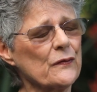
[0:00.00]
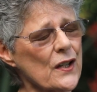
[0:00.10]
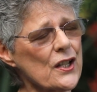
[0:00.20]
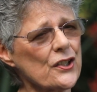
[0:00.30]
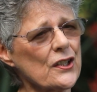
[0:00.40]

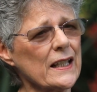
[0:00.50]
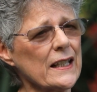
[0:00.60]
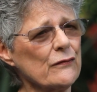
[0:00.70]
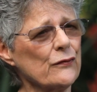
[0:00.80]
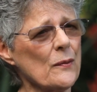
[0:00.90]

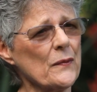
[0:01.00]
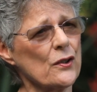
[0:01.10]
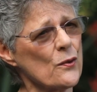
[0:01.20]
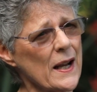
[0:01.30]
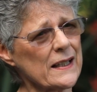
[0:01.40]
firstly from
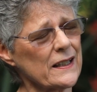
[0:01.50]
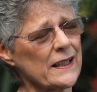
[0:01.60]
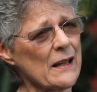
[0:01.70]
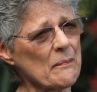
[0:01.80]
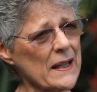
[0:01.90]
the
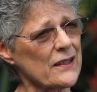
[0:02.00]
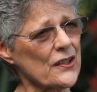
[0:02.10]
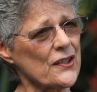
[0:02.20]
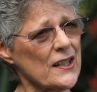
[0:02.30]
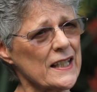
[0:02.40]
Rwandan
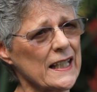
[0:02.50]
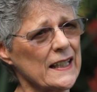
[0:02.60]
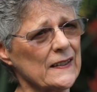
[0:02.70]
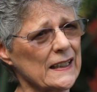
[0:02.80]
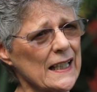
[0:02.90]
ambassador sitting
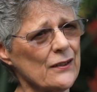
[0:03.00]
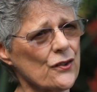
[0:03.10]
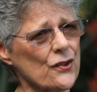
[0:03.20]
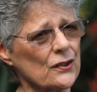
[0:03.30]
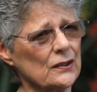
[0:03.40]
in the
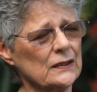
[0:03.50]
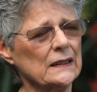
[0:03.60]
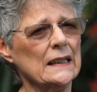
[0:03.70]
council,